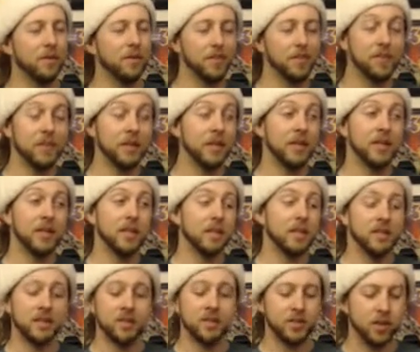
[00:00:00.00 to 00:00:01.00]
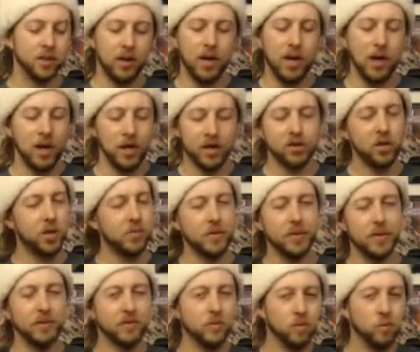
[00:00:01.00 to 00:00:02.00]
But, so I just
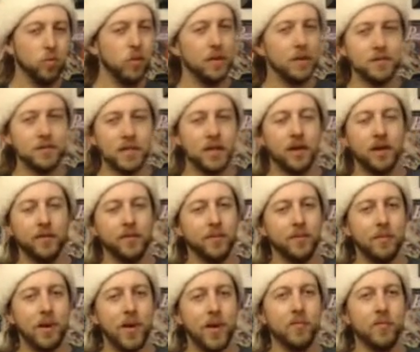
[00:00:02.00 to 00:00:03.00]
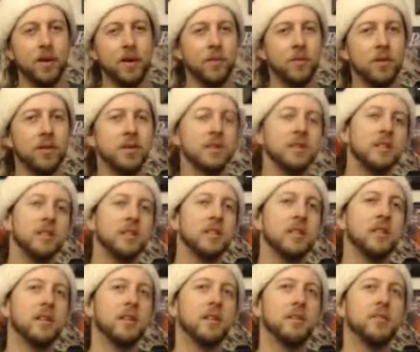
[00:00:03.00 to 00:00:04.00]
hope it wipes that off the map. I don't want to
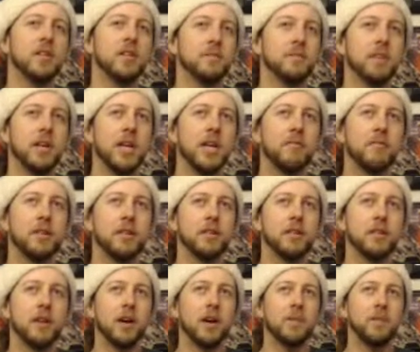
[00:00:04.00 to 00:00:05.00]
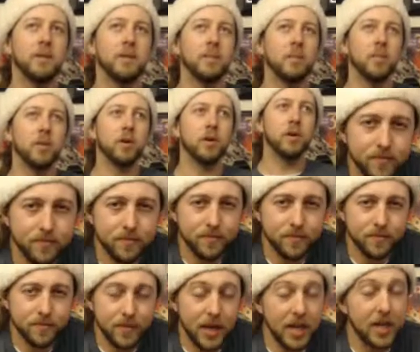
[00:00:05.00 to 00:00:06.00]
see James Cameron at the top anymore.
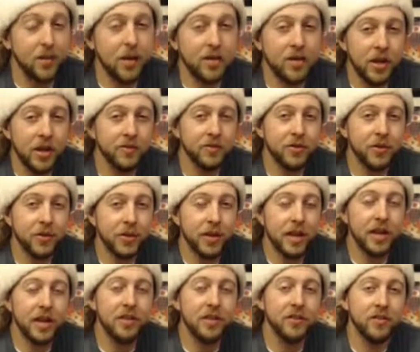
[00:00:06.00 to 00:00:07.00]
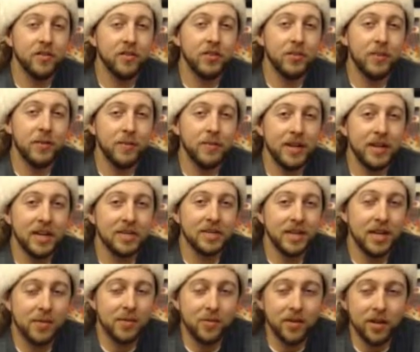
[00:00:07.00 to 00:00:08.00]
But anyway, thank you for tuning in and joining me
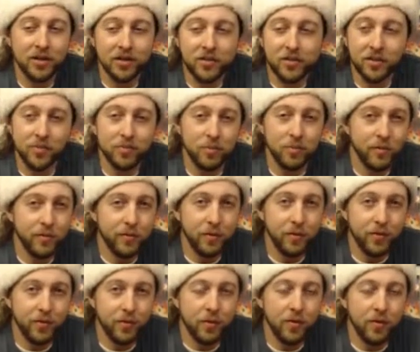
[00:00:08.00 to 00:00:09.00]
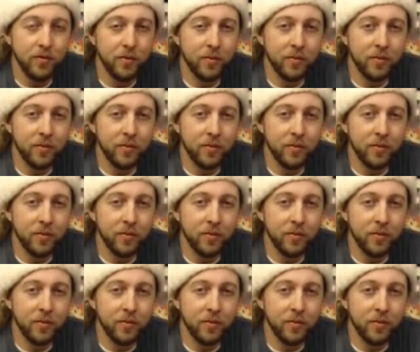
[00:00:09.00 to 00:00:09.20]
next time when I do another movie review.